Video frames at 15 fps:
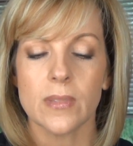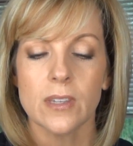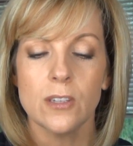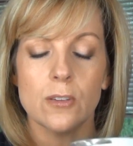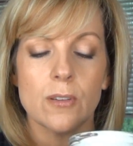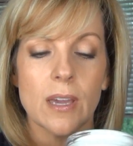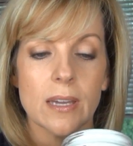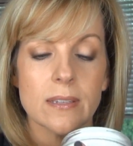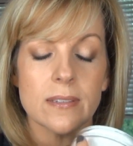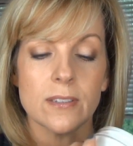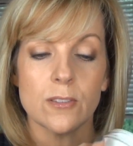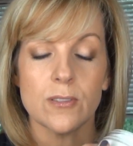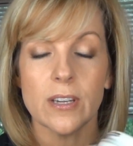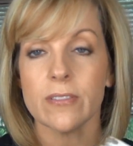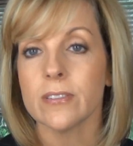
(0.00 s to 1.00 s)
You
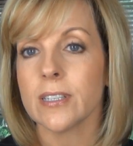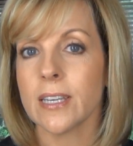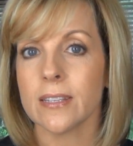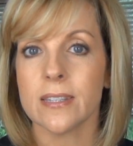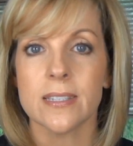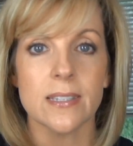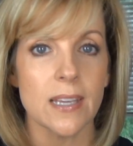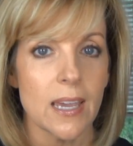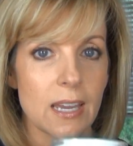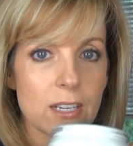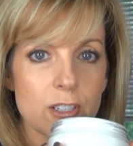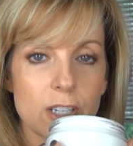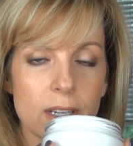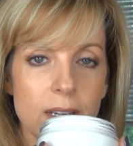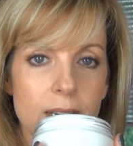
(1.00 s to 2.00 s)
definitely get the
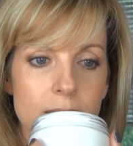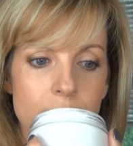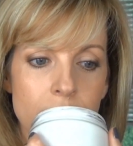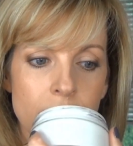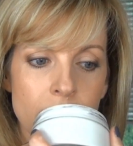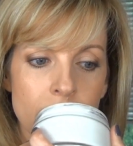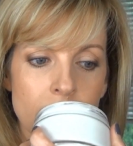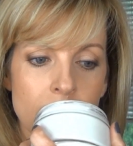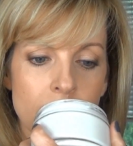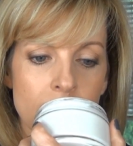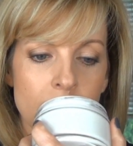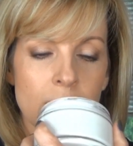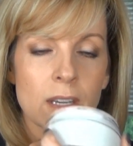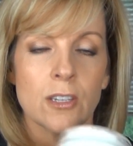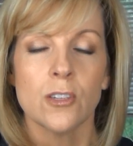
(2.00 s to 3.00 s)
sage in it.
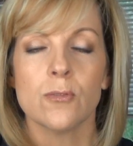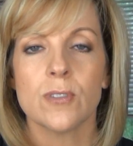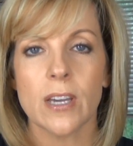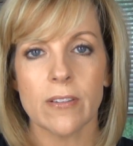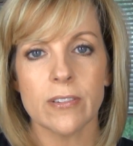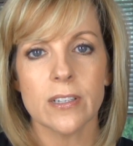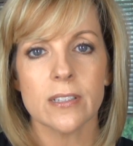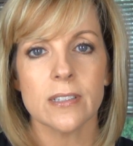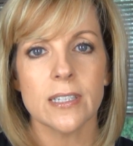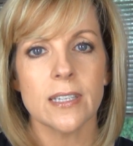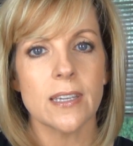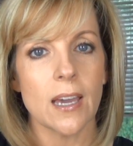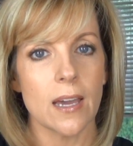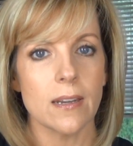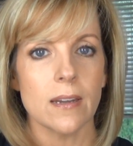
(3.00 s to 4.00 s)
You definitely
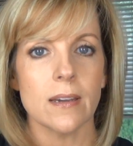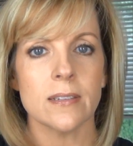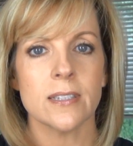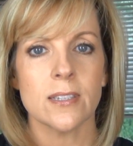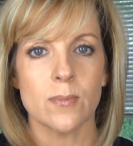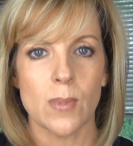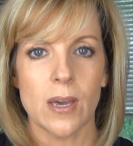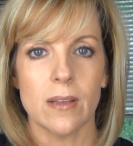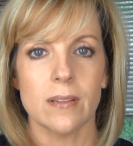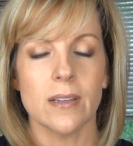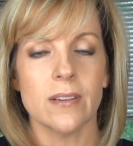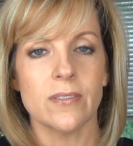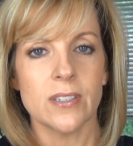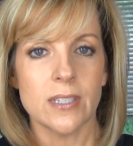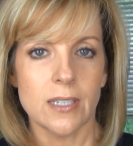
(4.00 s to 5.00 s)
get a smell
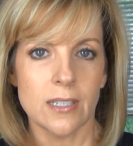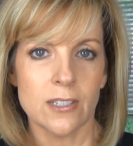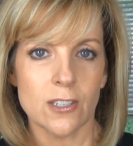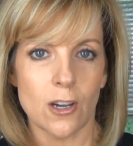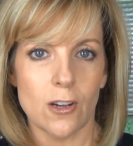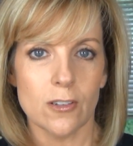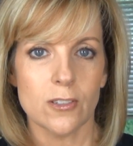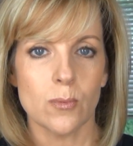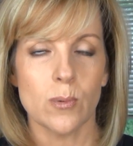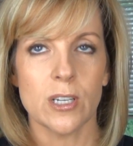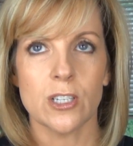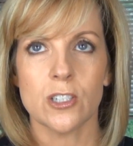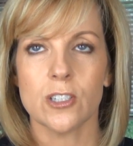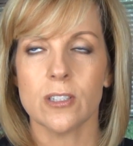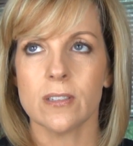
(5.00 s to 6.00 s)
of sea salt,
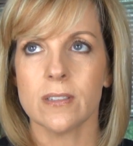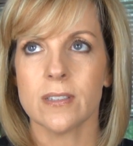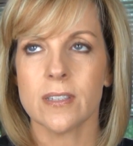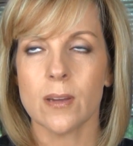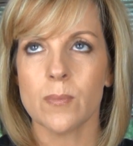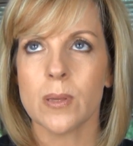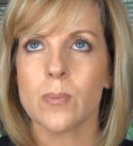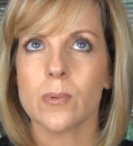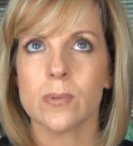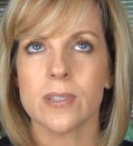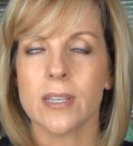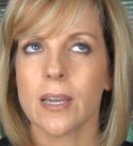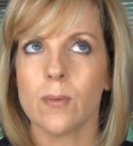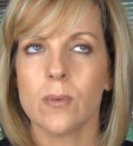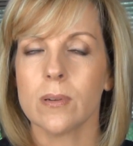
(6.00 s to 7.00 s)
which some people will
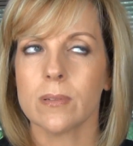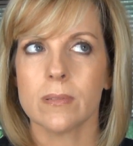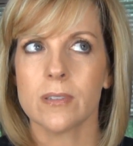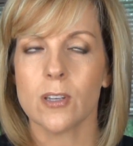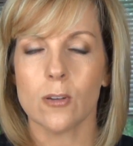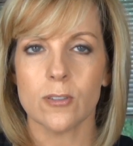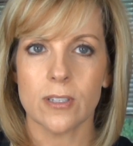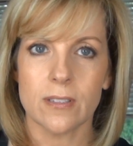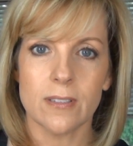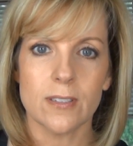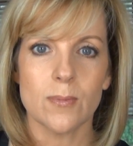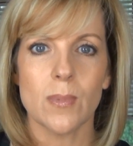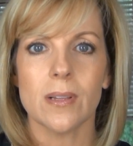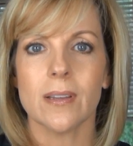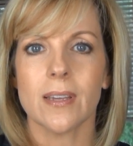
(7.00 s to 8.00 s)
say, well, salt doesn't
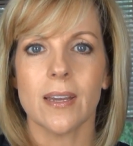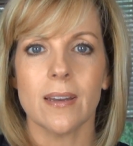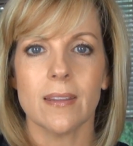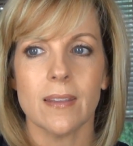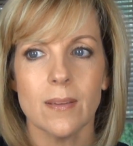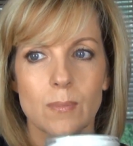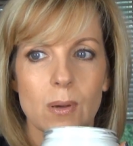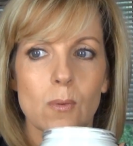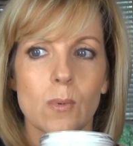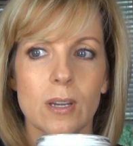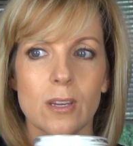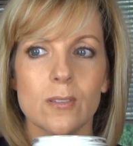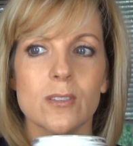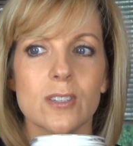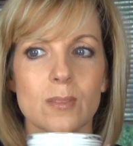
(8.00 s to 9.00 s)
smell like anything, but
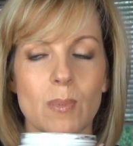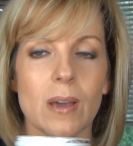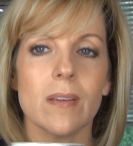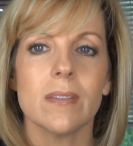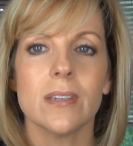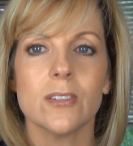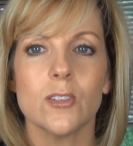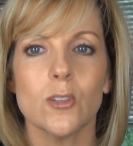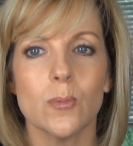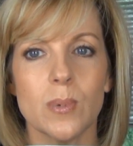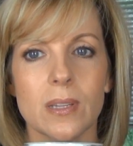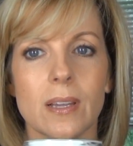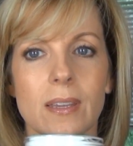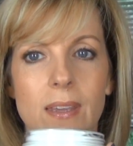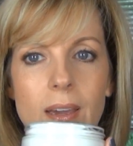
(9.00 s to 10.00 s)
when you smell this, you'll
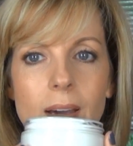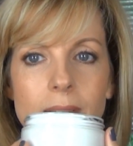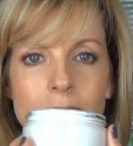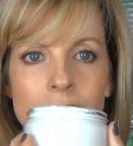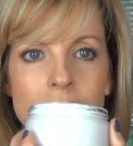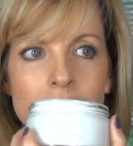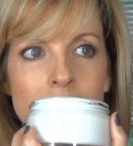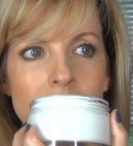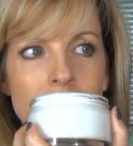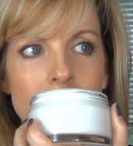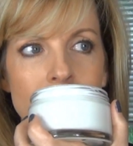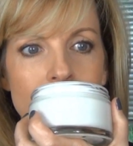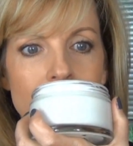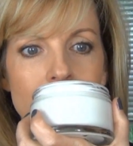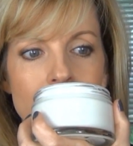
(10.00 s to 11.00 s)
be like, yeah,
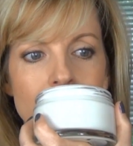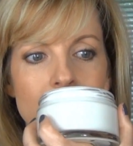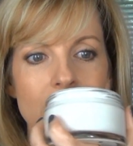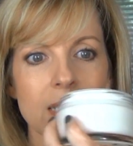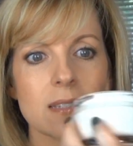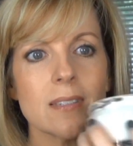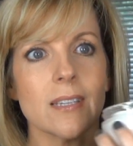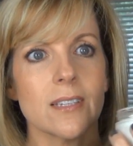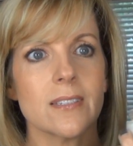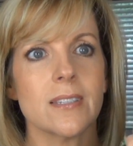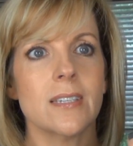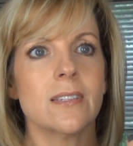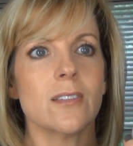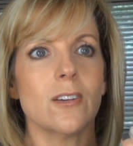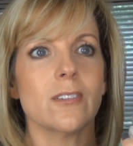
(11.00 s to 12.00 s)
that's like
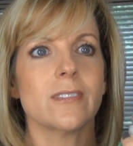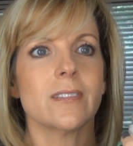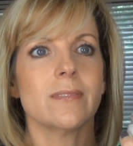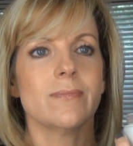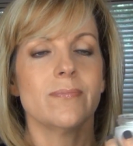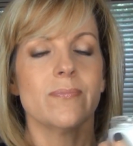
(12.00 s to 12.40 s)
sea salt.